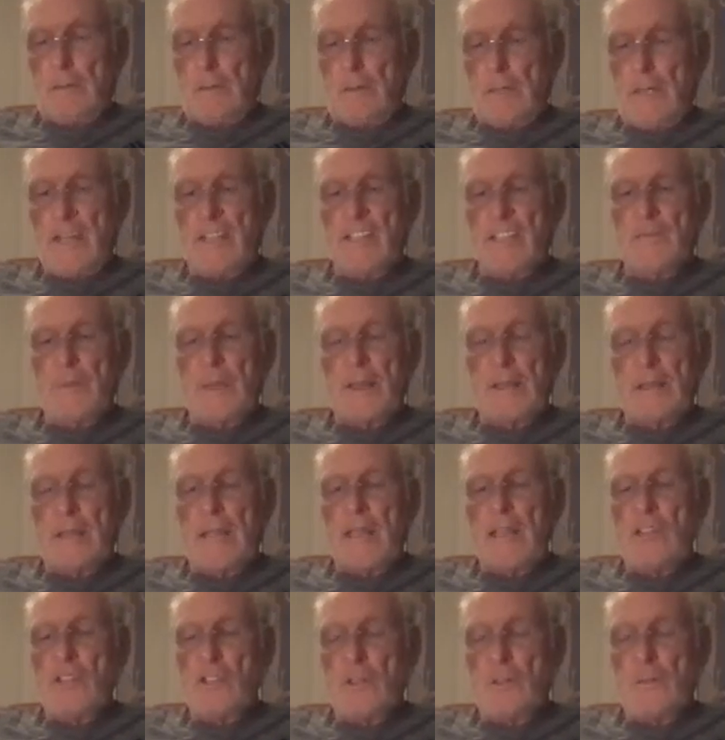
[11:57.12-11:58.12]

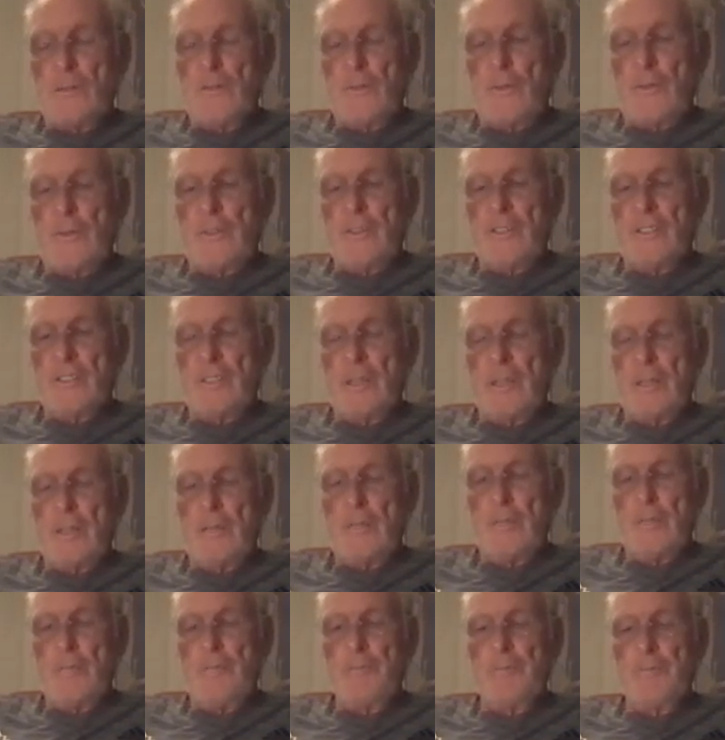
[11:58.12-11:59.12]
expectation for this
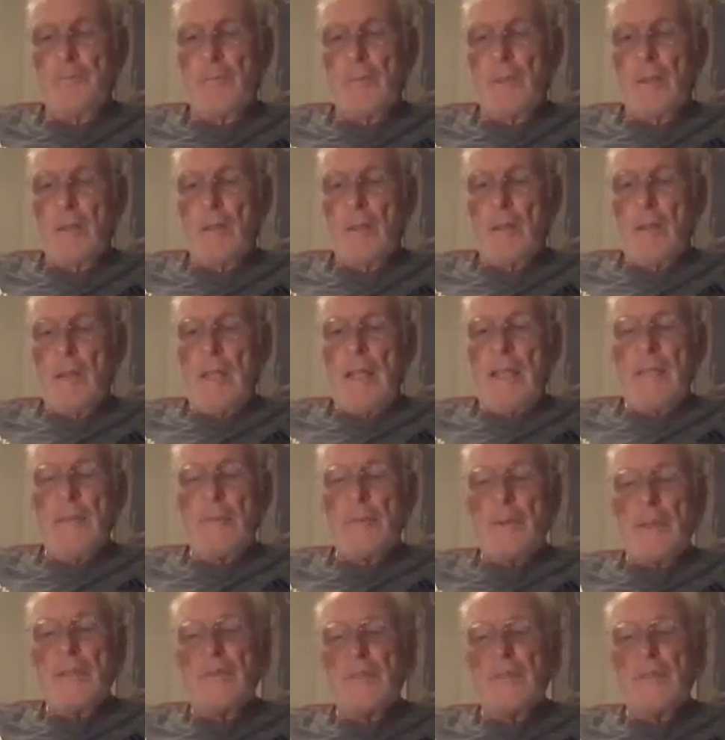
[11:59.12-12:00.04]
team? And the big